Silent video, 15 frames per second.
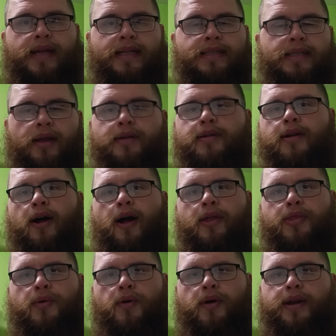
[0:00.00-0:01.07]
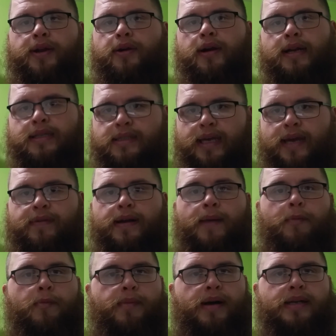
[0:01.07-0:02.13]
That's London Hawthorne, and you're going to save a
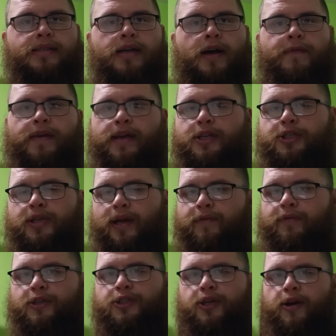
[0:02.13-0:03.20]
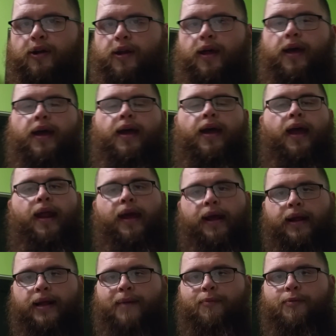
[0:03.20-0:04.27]
couple bucks off each and every shirt, and I
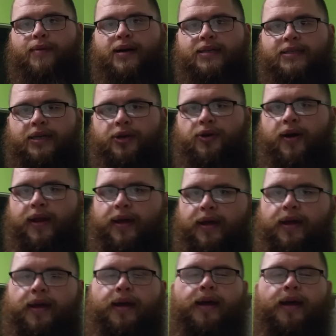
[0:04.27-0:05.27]
get a couple bucks in credit.